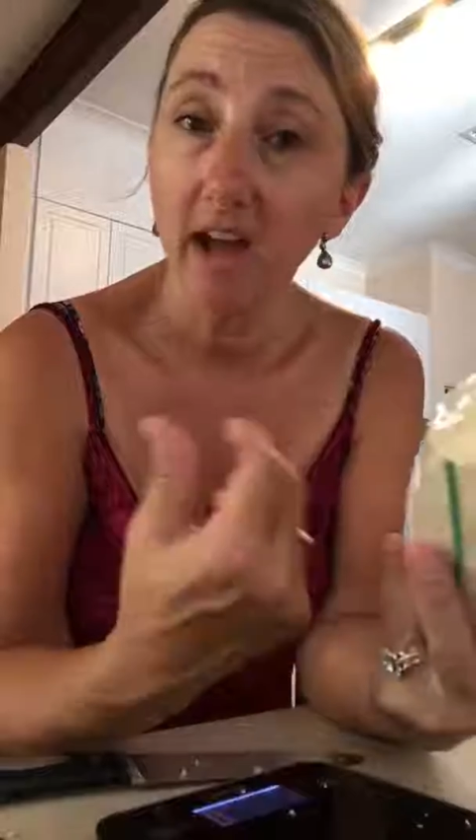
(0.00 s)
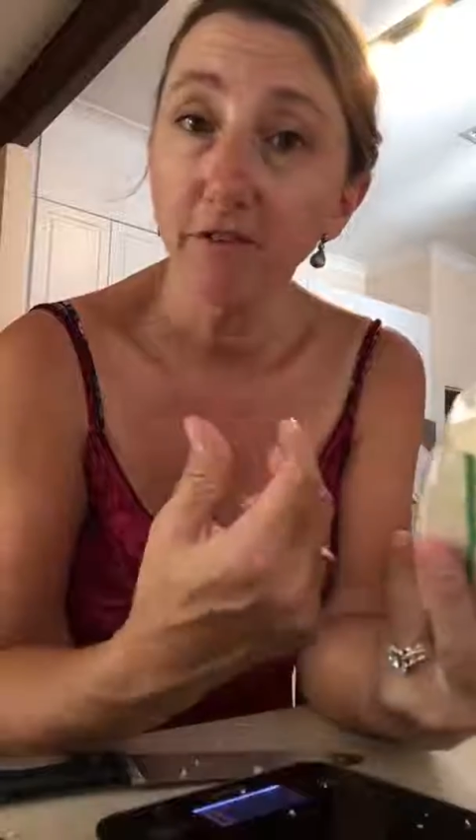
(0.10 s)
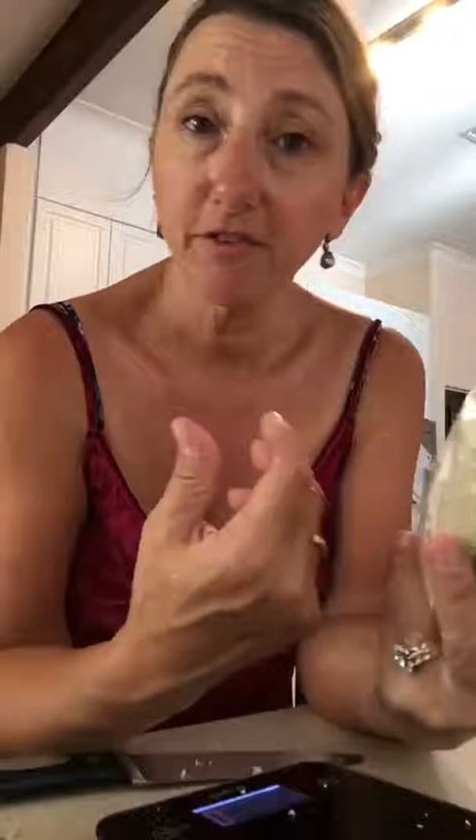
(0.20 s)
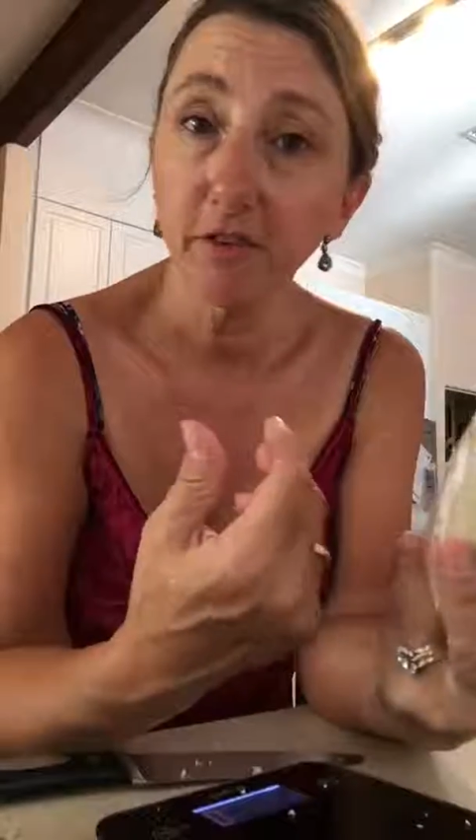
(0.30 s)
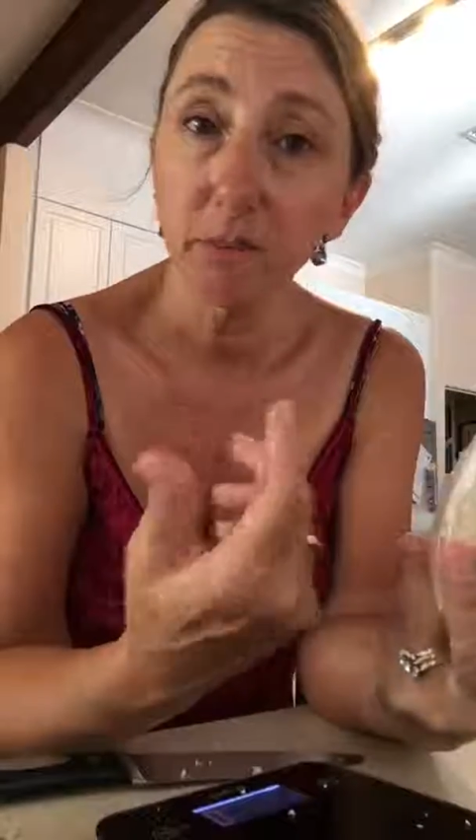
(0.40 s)

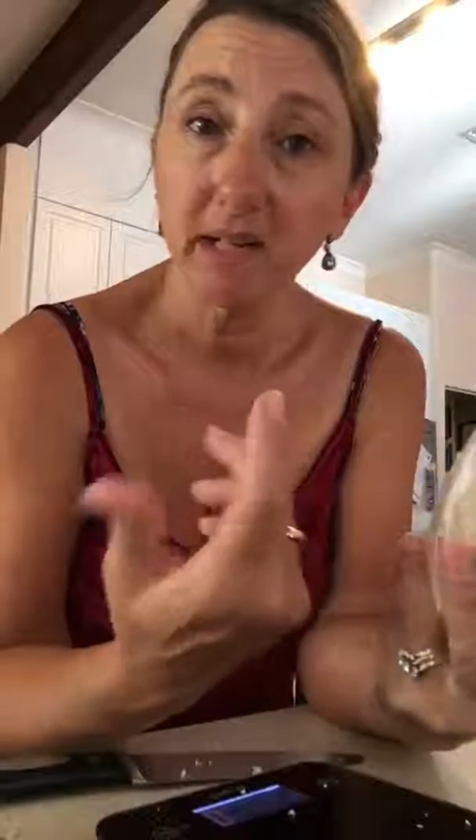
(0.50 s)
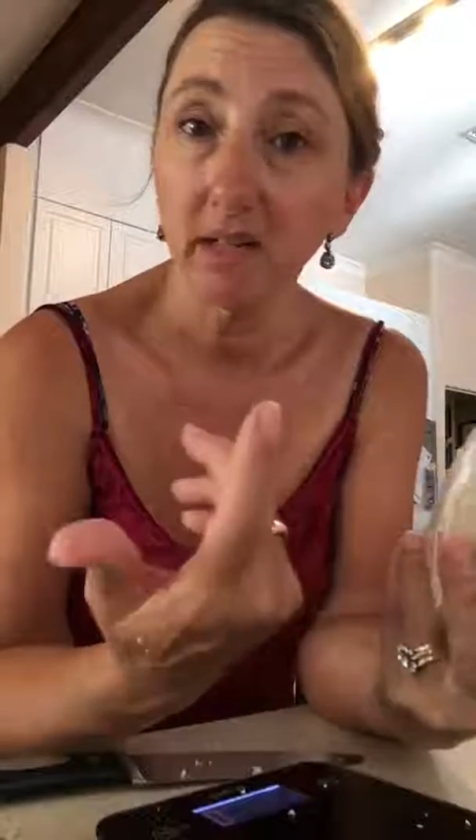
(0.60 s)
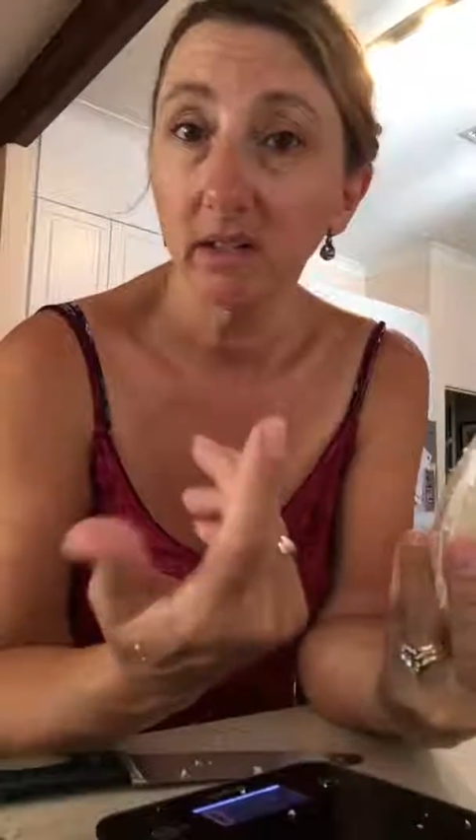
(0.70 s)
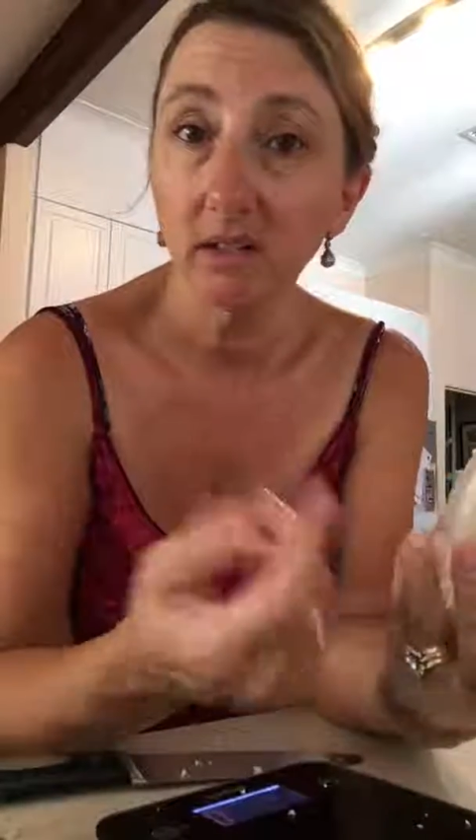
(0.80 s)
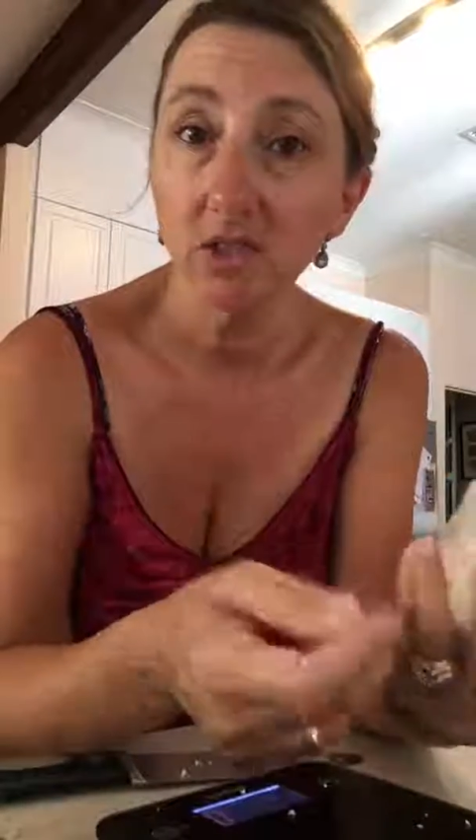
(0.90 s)
out for a bit
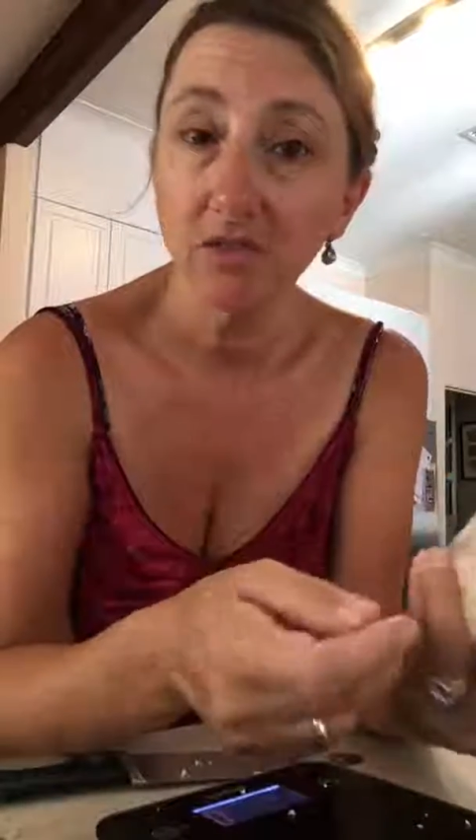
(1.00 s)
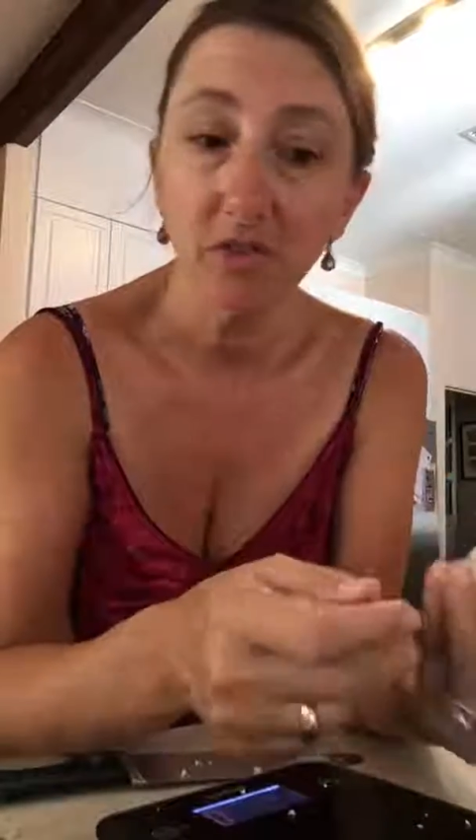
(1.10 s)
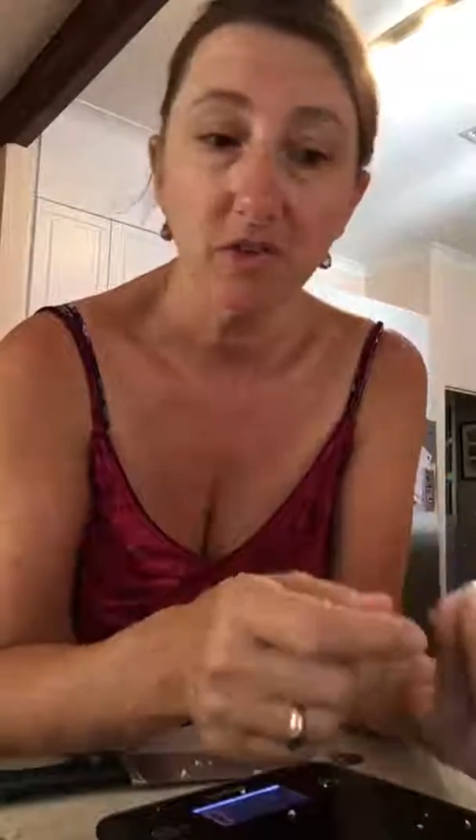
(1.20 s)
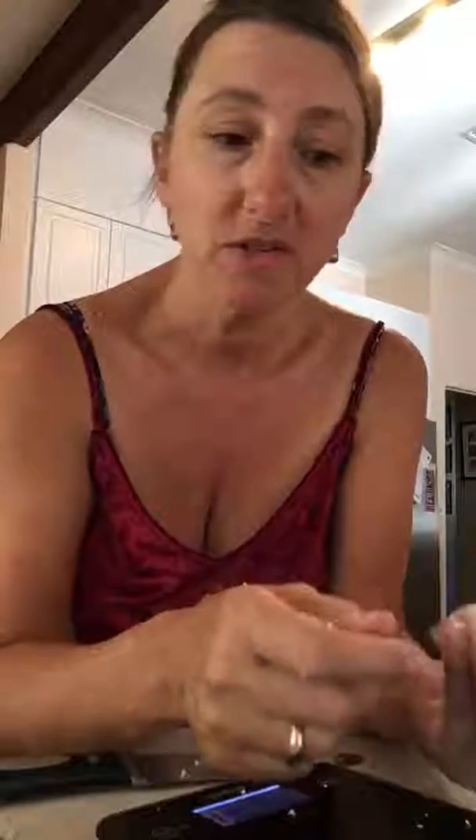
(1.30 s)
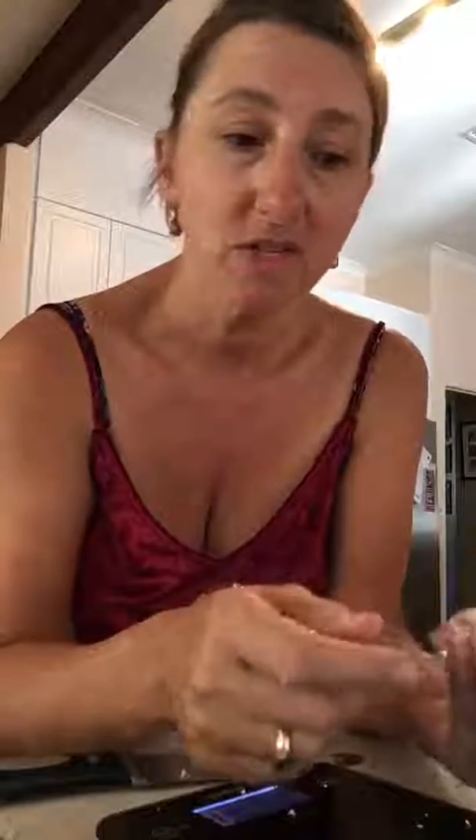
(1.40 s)
and it
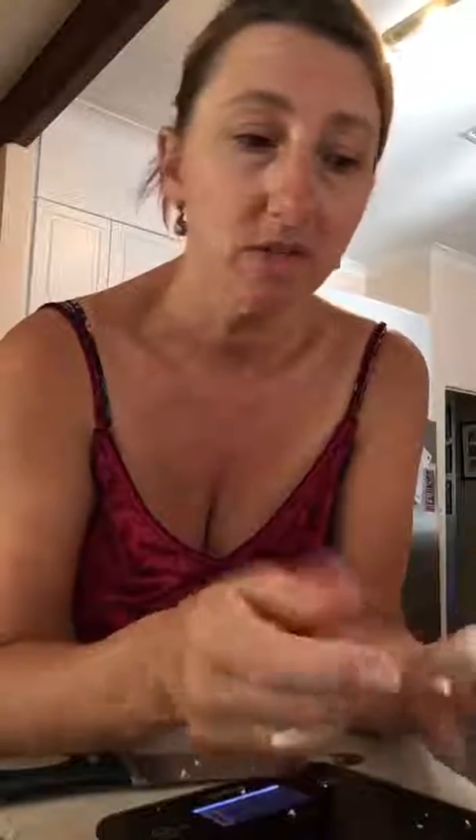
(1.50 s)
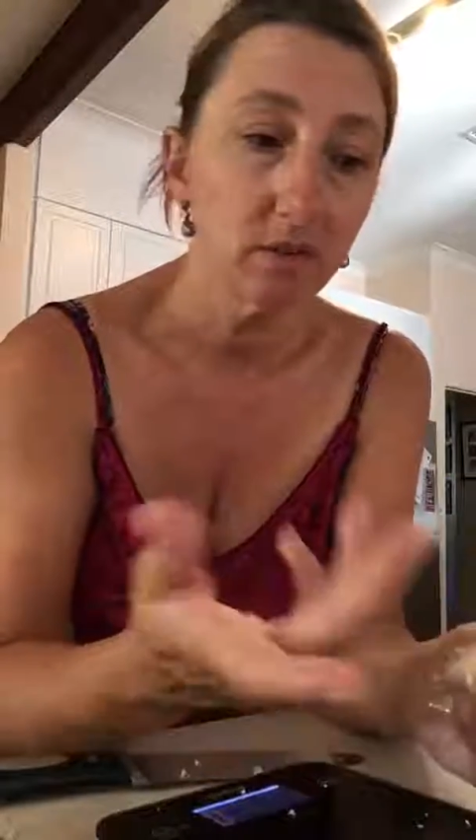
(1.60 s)
defrosts,